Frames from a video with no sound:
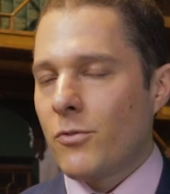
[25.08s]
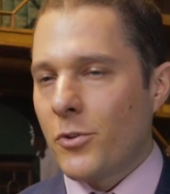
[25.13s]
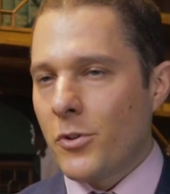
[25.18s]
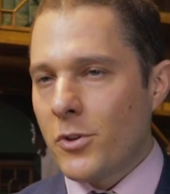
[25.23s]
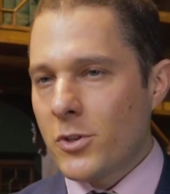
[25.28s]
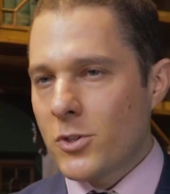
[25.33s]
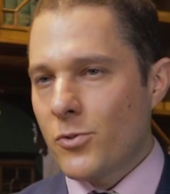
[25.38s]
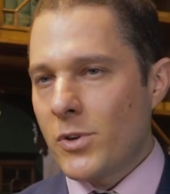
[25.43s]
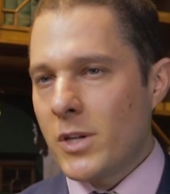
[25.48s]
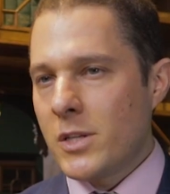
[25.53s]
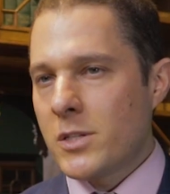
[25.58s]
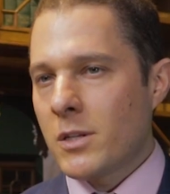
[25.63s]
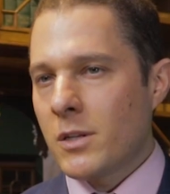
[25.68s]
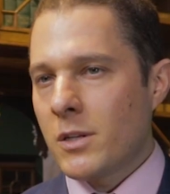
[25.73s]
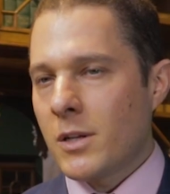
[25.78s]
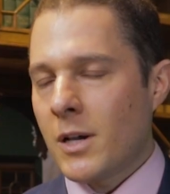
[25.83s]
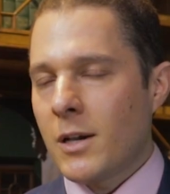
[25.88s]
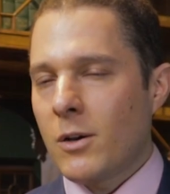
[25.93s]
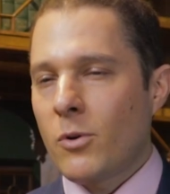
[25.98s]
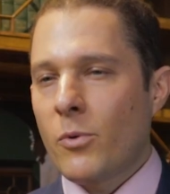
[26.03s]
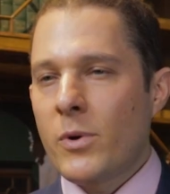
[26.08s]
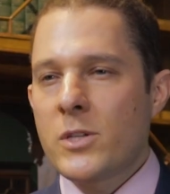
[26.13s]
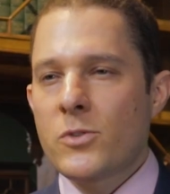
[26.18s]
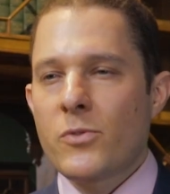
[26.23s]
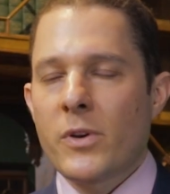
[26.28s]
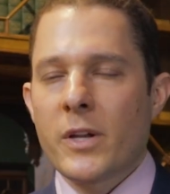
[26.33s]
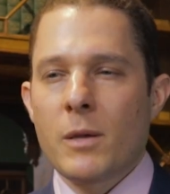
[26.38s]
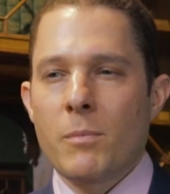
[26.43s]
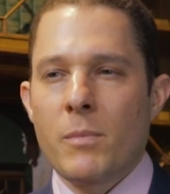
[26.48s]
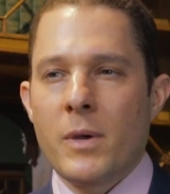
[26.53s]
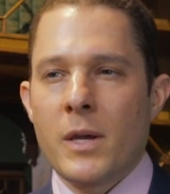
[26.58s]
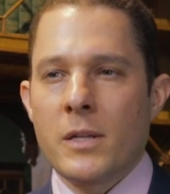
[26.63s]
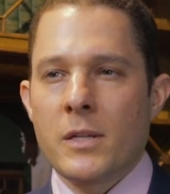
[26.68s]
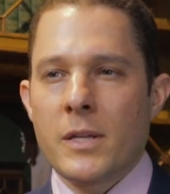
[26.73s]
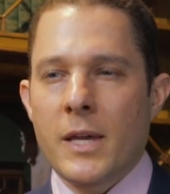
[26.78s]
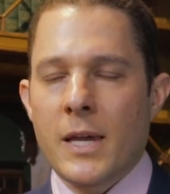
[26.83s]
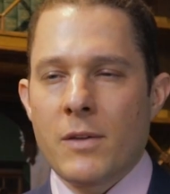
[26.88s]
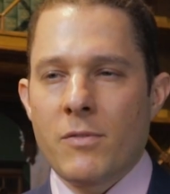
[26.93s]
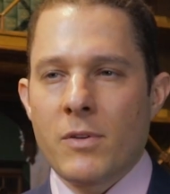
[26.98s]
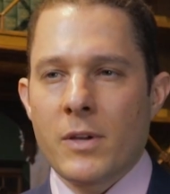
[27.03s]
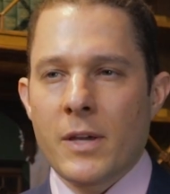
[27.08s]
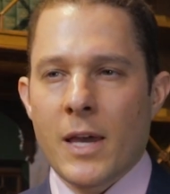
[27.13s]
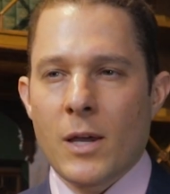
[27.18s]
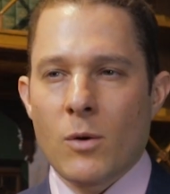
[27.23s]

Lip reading: For this reason, I always recommend having